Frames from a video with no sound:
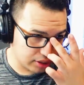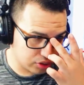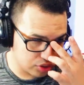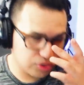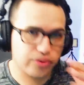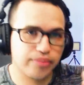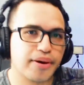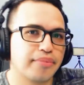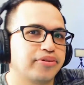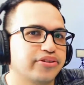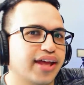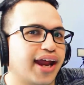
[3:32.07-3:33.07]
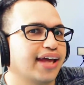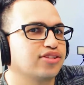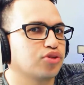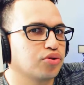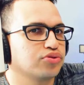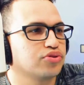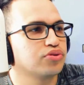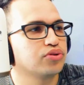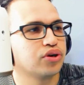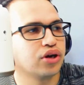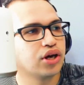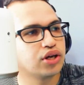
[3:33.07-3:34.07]
you remember that I told
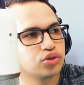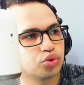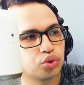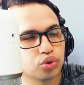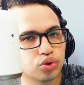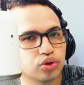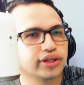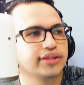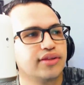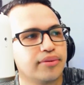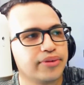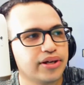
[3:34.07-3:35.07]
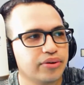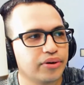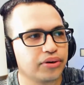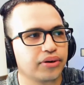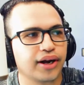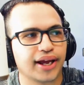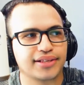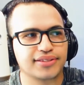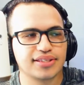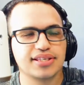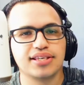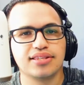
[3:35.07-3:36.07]
you to look in the mirror and
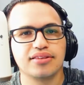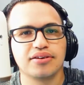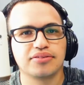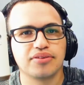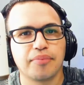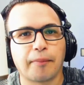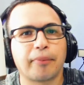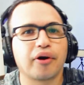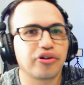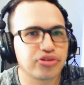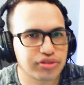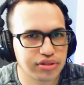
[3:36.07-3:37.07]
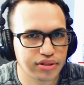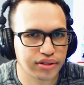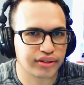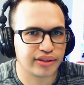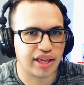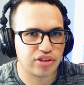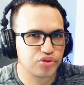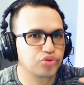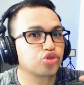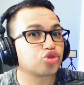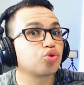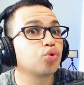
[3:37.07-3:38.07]
see the person that
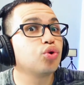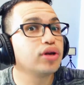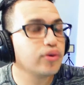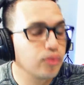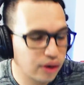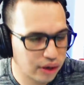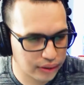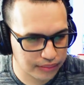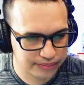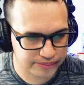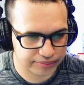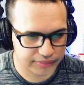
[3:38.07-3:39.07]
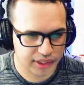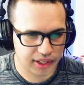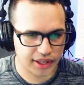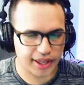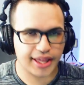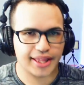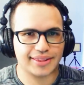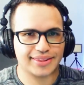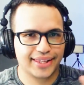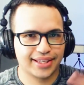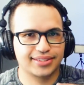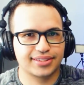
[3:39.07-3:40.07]
you truly were?
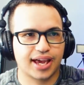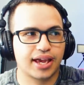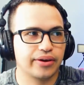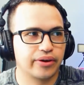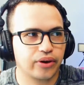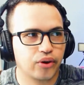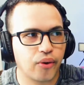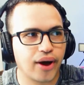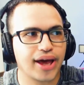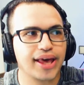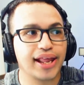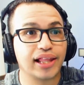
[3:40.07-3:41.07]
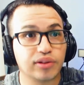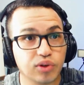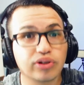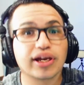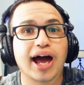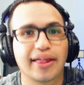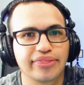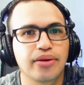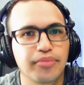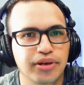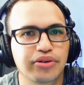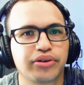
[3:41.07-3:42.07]
Next time, go ahead and look at the
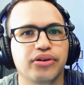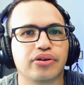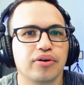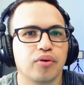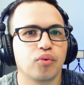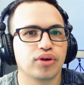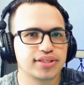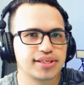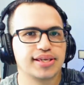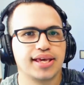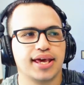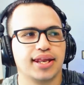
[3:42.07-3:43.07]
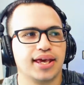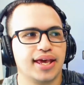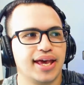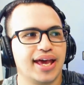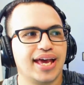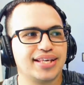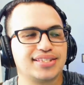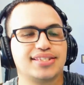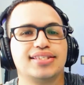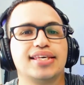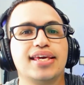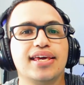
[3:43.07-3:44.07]
mirror once again and
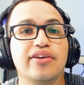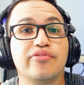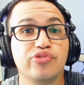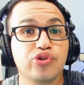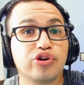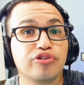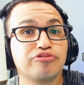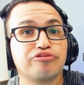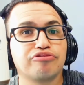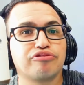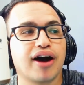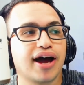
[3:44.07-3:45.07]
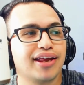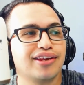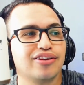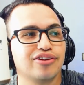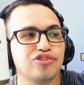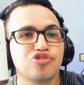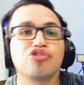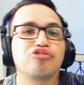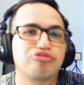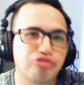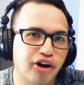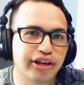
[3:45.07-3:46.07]
see if you can find your
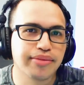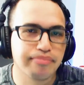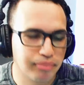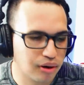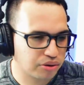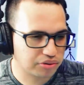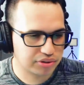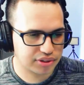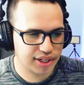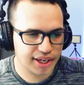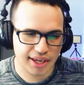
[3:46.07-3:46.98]
fucking balls."